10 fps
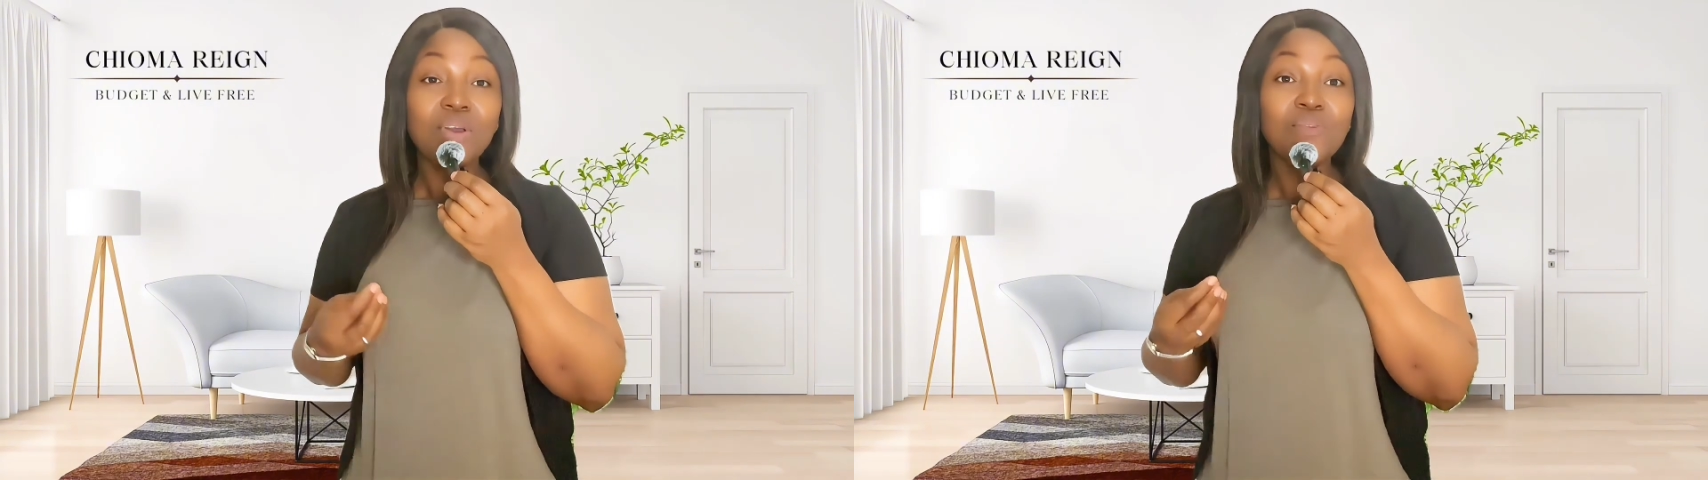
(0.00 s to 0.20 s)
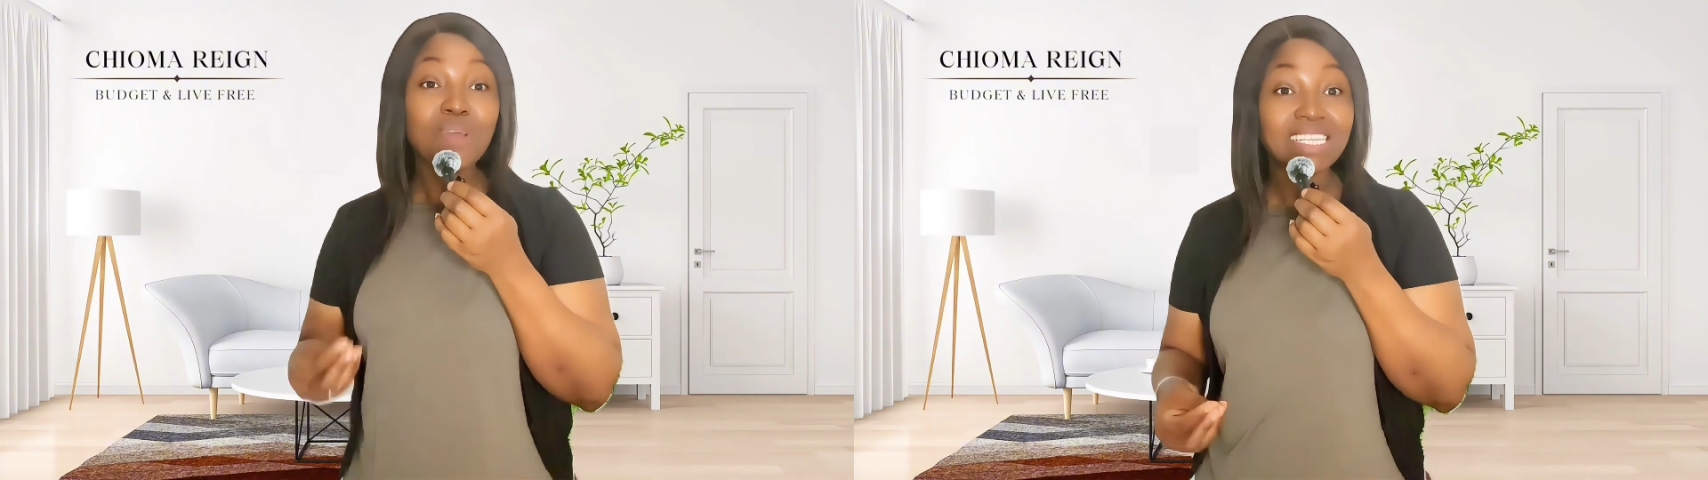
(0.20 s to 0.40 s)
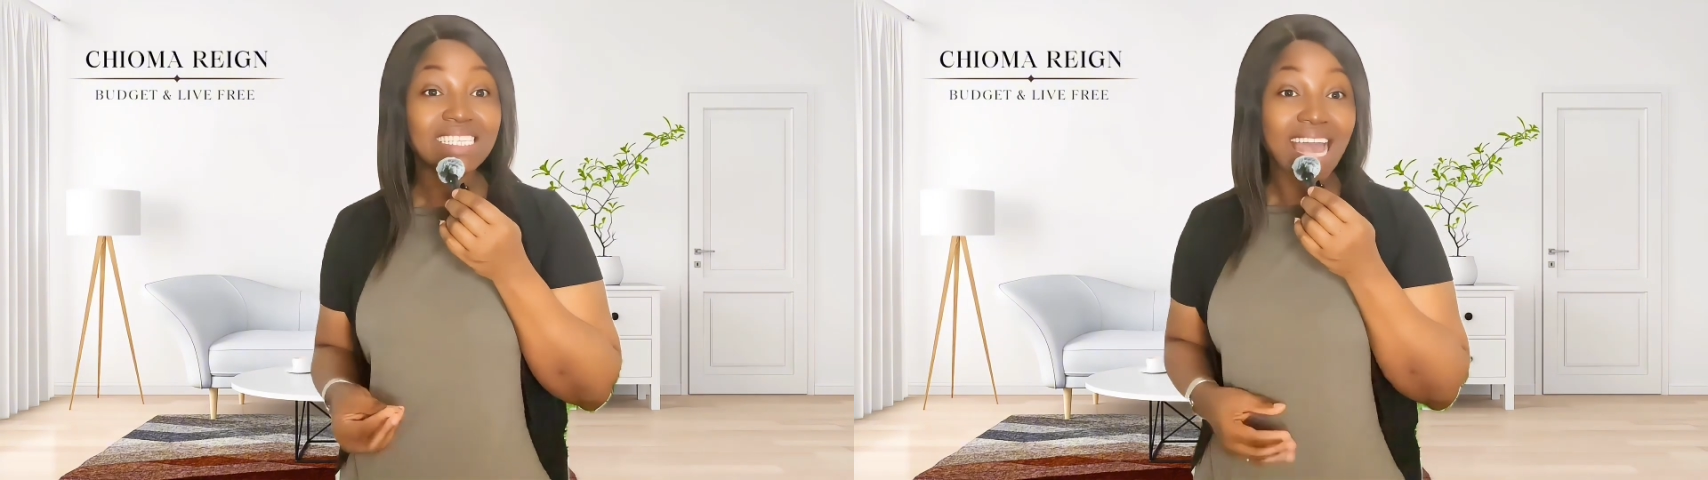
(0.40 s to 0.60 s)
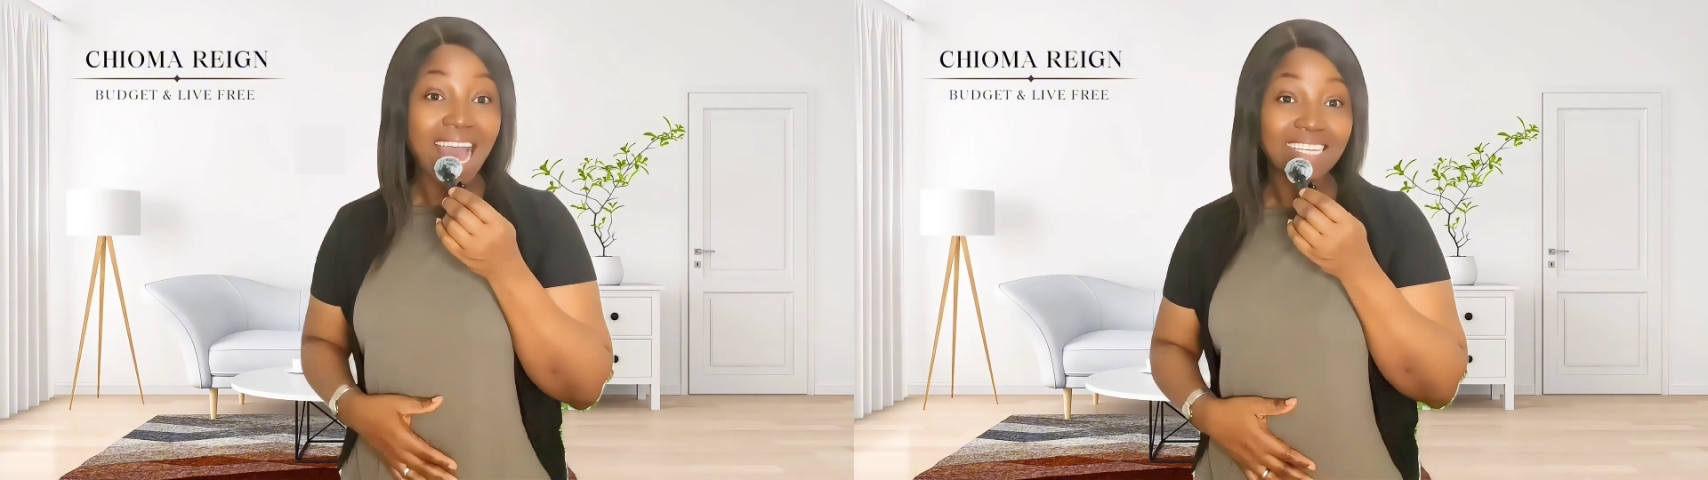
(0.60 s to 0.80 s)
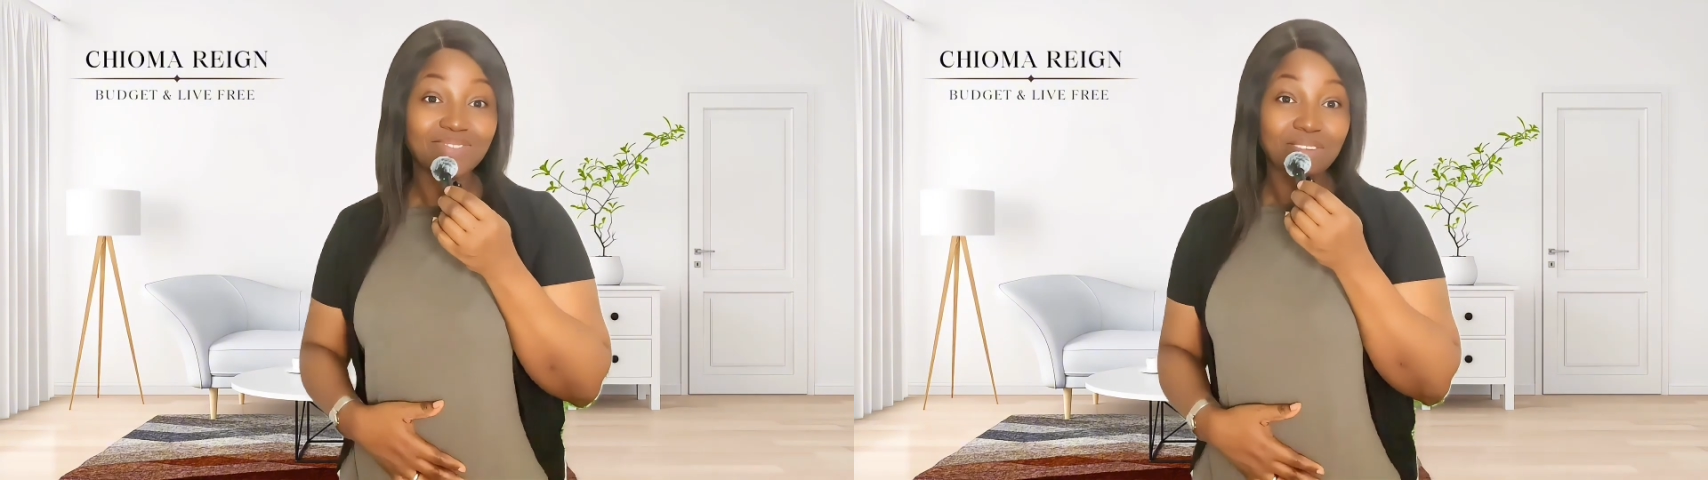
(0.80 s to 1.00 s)
Reddit
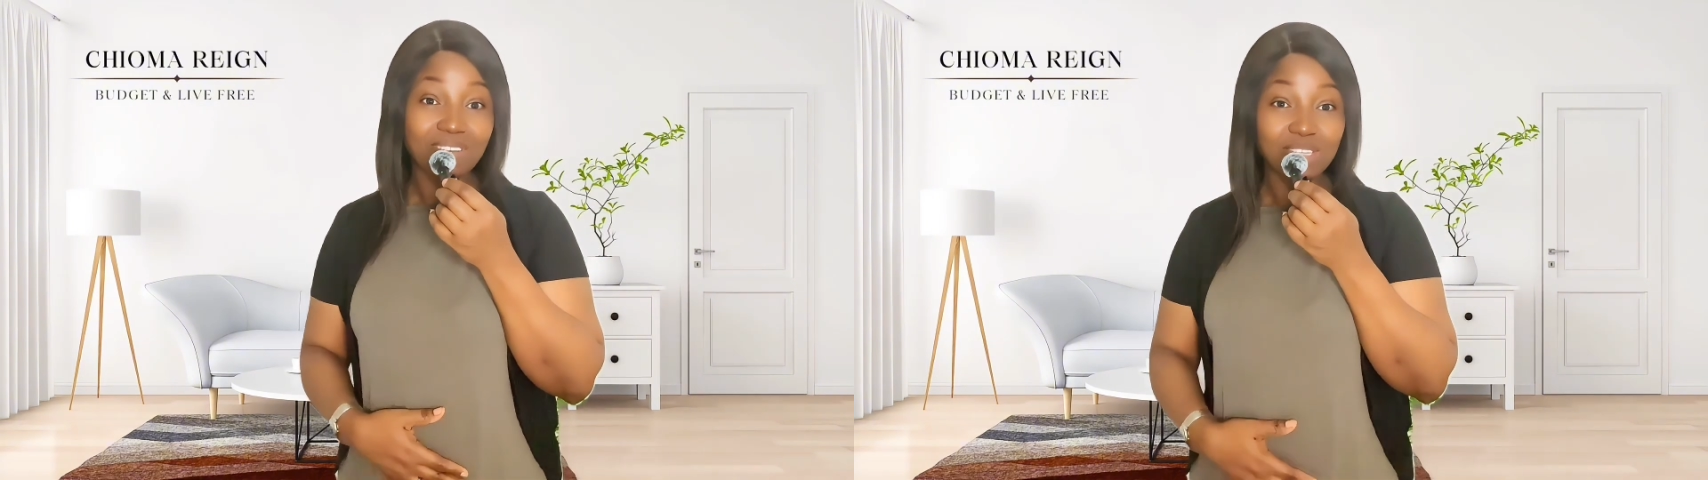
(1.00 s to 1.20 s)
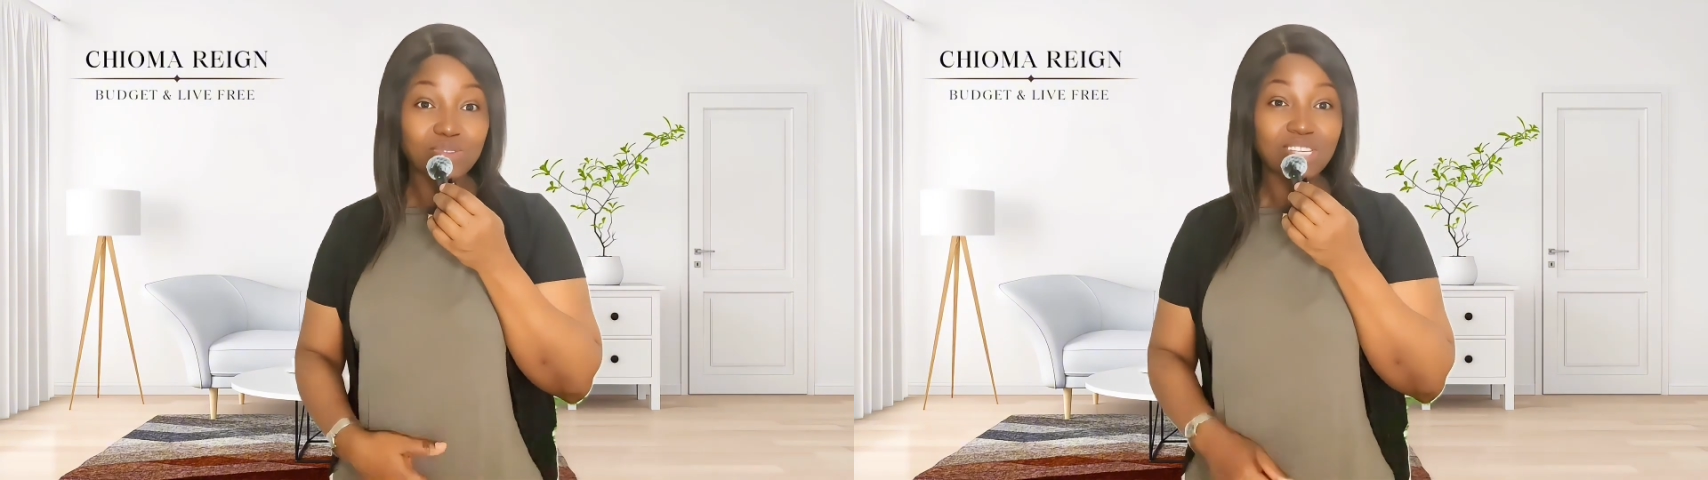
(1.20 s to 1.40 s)
ad revenue